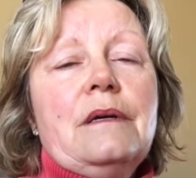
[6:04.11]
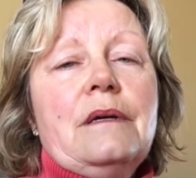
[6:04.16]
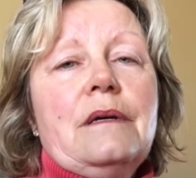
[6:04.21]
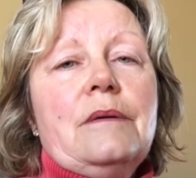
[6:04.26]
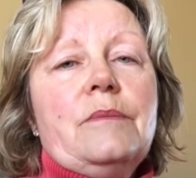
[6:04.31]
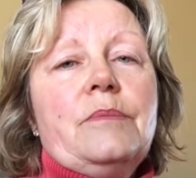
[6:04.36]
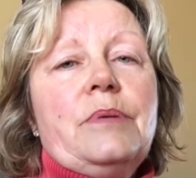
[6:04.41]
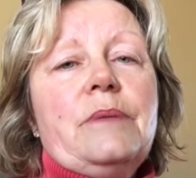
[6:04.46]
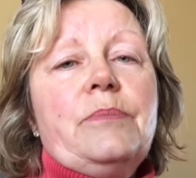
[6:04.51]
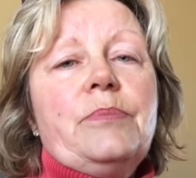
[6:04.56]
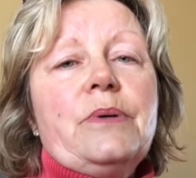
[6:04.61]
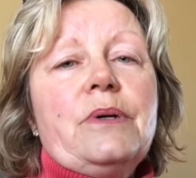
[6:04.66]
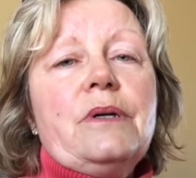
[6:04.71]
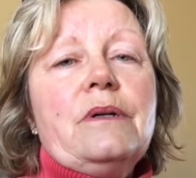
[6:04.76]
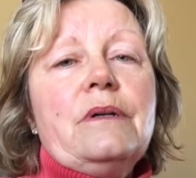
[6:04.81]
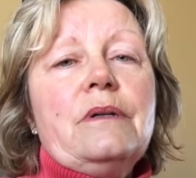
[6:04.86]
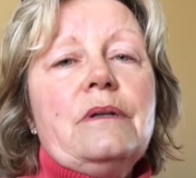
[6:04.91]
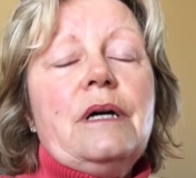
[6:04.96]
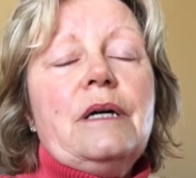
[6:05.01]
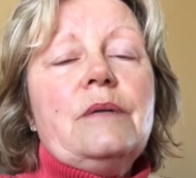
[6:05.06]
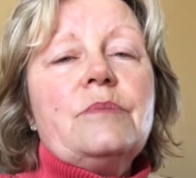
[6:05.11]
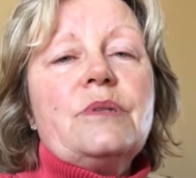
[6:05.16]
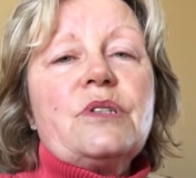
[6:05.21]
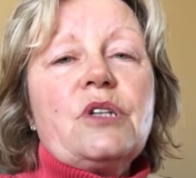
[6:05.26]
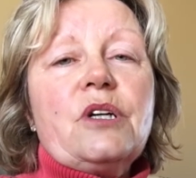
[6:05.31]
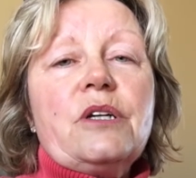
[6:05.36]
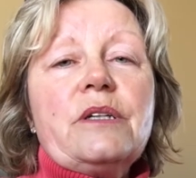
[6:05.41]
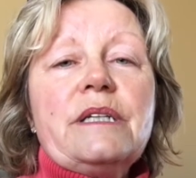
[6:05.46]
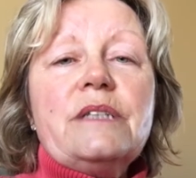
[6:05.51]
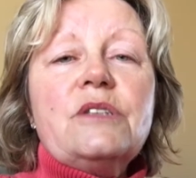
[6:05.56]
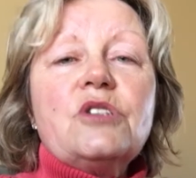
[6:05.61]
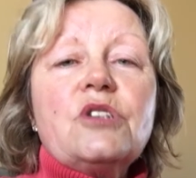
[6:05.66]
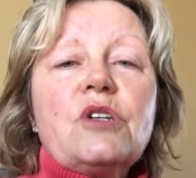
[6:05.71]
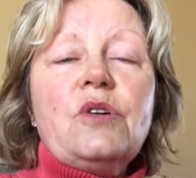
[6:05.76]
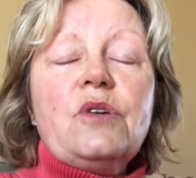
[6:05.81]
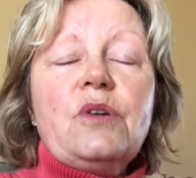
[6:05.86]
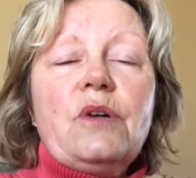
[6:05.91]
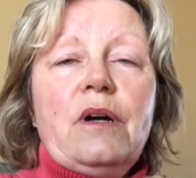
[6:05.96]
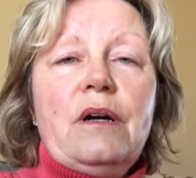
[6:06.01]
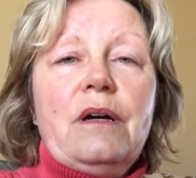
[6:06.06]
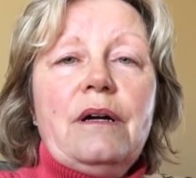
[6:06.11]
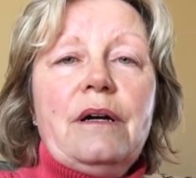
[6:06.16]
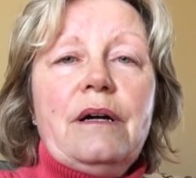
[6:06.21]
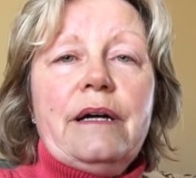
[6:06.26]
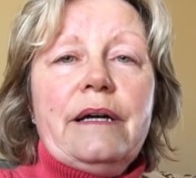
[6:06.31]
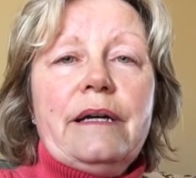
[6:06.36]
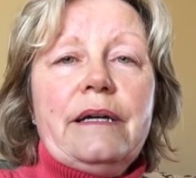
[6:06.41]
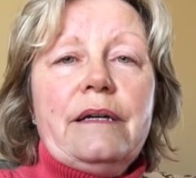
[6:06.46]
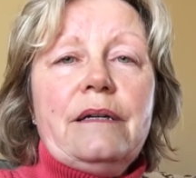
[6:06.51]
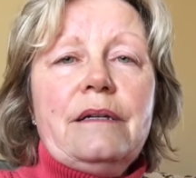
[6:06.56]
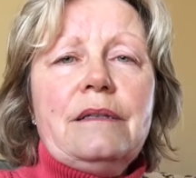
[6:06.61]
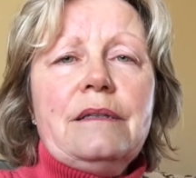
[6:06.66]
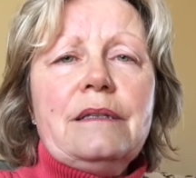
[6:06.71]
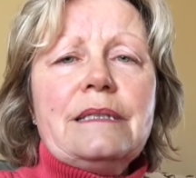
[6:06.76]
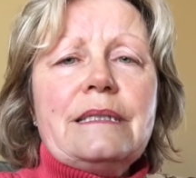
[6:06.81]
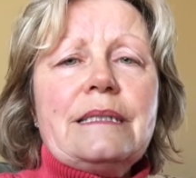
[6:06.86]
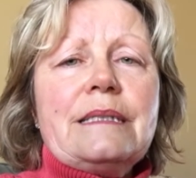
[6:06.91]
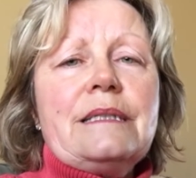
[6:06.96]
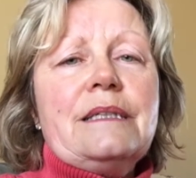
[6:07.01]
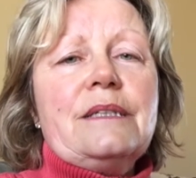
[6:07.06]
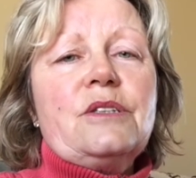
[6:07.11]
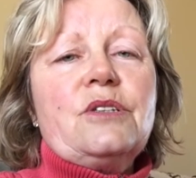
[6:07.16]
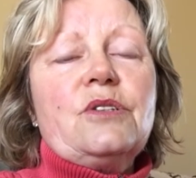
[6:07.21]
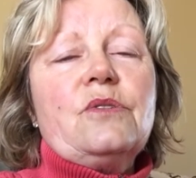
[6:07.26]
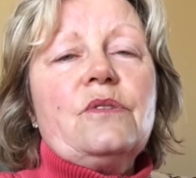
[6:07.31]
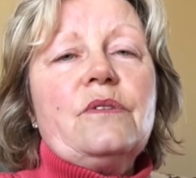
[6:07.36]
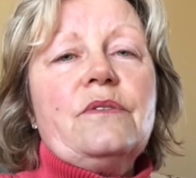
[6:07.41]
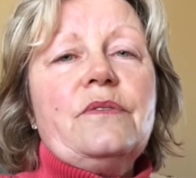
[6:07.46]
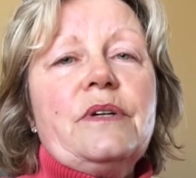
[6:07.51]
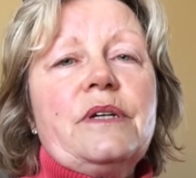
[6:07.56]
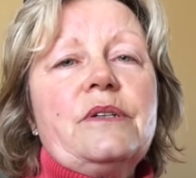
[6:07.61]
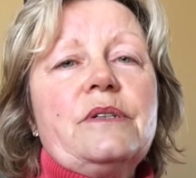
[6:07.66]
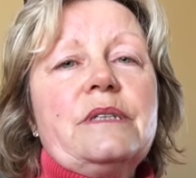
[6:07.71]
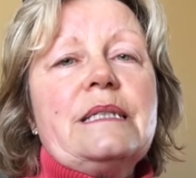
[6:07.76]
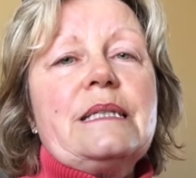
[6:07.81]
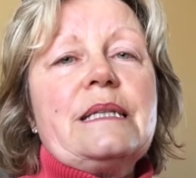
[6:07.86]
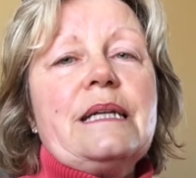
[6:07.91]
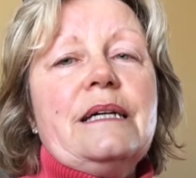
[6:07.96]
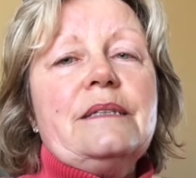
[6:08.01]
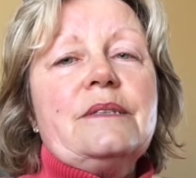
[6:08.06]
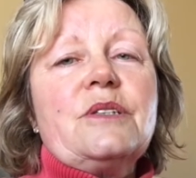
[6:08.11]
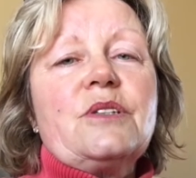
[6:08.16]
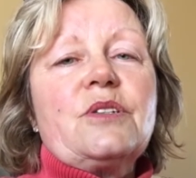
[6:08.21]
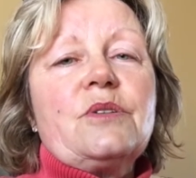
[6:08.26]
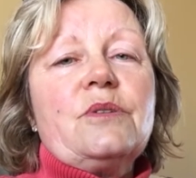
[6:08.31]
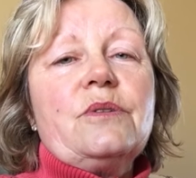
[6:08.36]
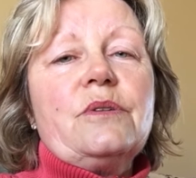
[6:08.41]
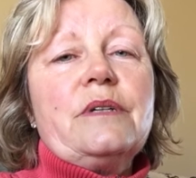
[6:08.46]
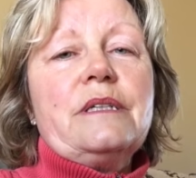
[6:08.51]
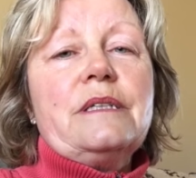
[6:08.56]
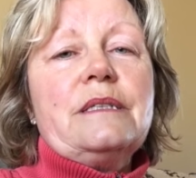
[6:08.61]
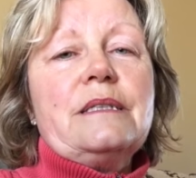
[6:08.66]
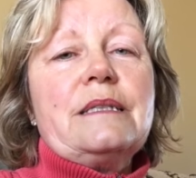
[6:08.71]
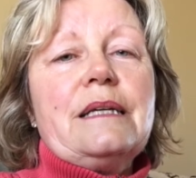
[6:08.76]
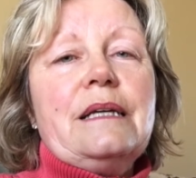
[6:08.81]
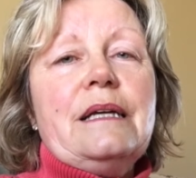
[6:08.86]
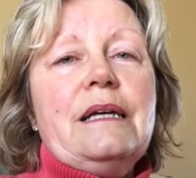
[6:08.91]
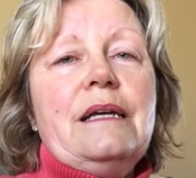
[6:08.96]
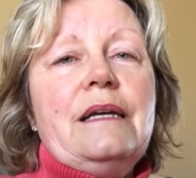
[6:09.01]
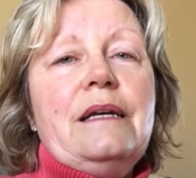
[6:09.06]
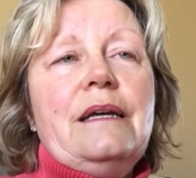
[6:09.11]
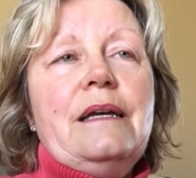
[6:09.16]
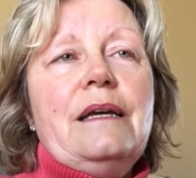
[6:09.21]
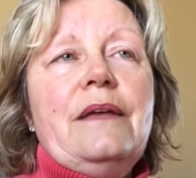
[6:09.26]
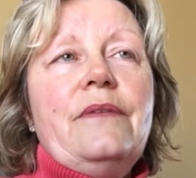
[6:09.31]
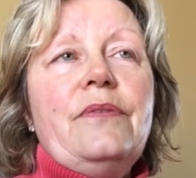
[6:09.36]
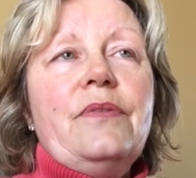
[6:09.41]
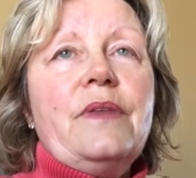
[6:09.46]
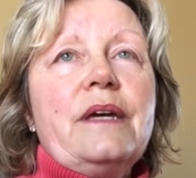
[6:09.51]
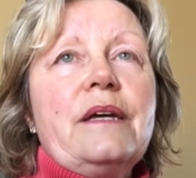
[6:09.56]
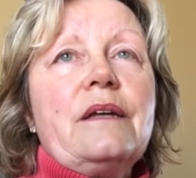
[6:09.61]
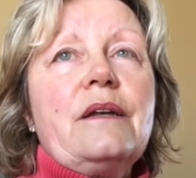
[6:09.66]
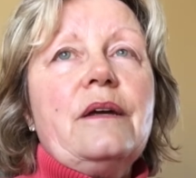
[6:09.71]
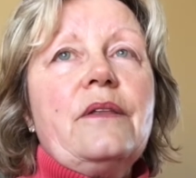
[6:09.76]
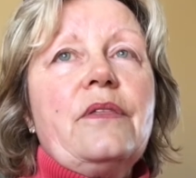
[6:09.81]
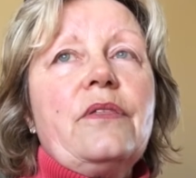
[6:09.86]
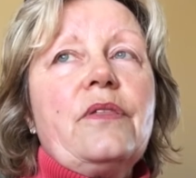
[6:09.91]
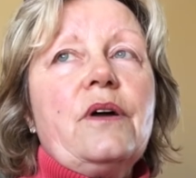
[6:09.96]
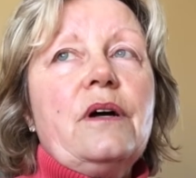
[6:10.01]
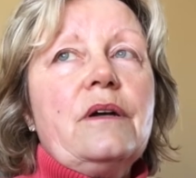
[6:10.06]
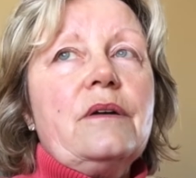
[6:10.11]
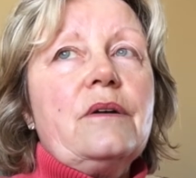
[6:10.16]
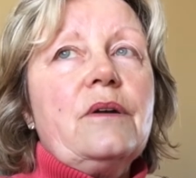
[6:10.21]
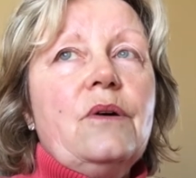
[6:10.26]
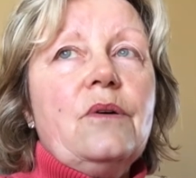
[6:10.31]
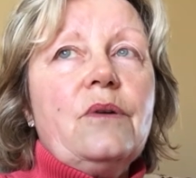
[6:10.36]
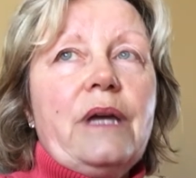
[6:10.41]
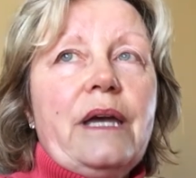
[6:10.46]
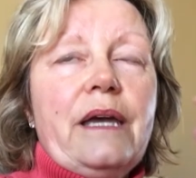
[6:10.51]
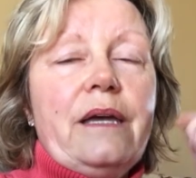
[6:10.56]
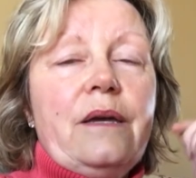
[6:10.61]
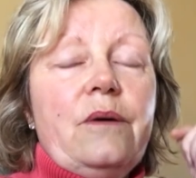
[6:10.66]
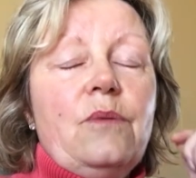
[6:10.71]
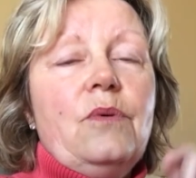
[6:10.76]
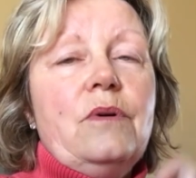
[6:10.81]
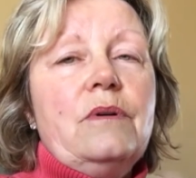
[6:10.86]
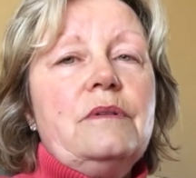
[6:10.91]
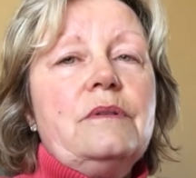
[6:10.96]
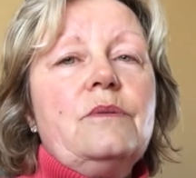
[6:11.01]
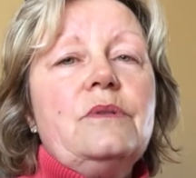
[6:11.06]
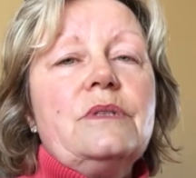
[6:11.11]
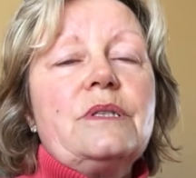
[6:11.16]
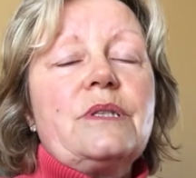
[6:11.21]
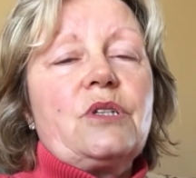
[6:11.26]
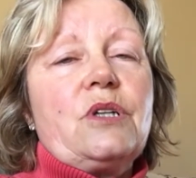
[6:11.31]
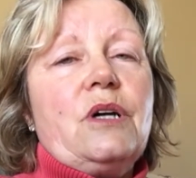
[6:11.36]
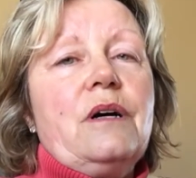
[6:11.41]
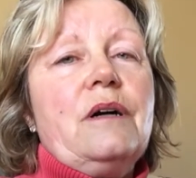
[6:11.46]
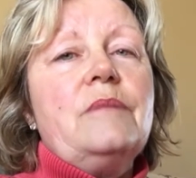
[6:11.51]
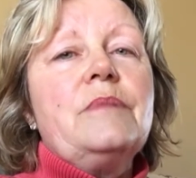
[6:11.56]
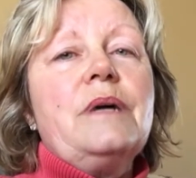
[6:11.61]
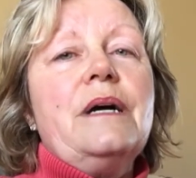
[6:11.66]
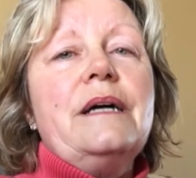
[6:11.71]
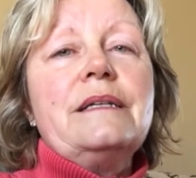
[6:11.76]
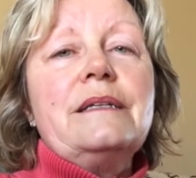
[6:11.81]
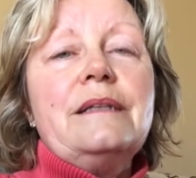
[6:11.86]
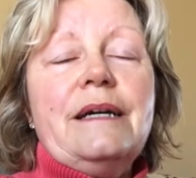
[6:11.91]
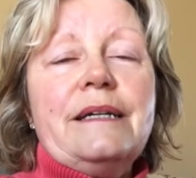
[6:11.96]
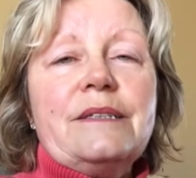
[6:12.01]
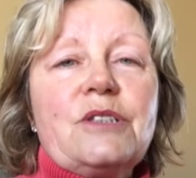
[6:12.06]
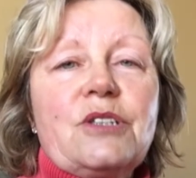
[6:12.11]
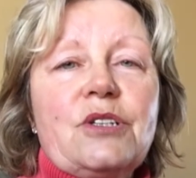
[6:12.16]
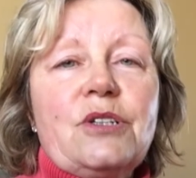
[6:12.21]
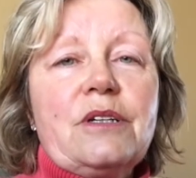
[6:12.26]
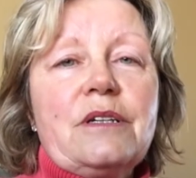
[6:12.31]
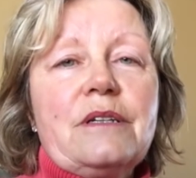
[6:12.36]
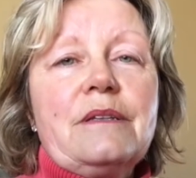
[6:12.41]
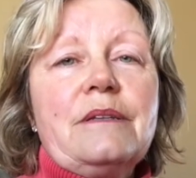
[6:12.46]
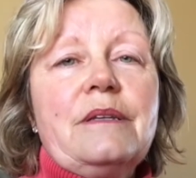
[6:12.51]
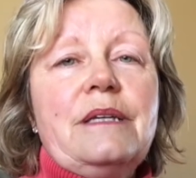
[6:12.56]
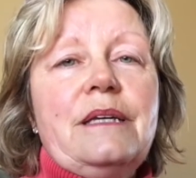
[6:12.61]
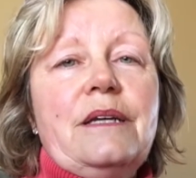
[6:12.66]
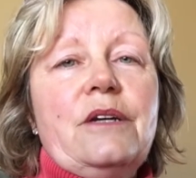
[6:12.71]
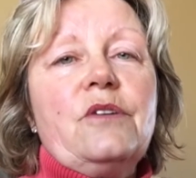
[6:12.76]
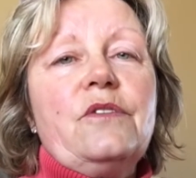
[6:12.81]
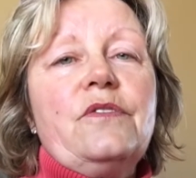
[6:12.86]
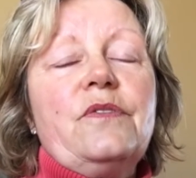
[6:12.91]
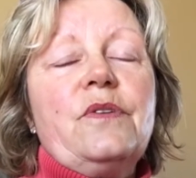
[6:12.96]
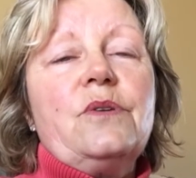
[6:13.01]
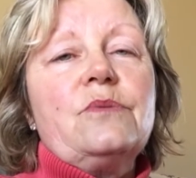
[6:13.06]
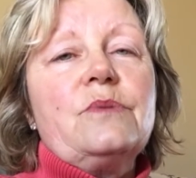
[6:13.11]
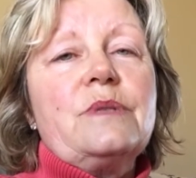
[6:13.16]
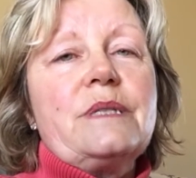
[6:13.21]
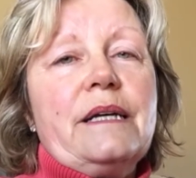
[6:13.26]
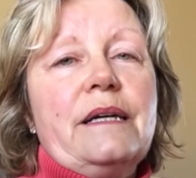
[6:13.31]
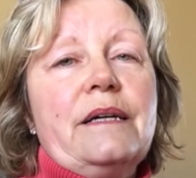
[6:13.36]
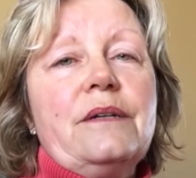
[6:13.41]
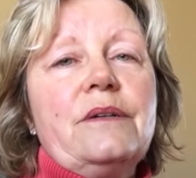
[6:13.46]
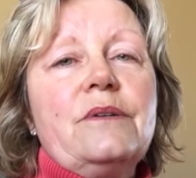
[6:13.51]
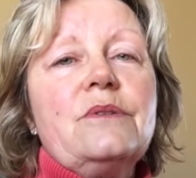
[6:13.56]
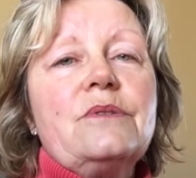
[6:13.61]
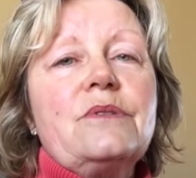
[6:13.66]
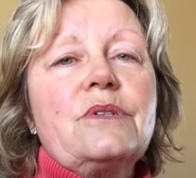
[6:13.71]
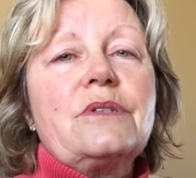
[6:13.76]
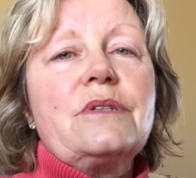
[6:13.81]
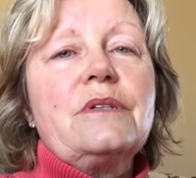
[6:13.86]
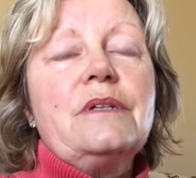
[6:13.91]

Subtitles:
people. I'm starting to cry, listening to the very sad stories. And then I thought, okay, stop. I took the earphones out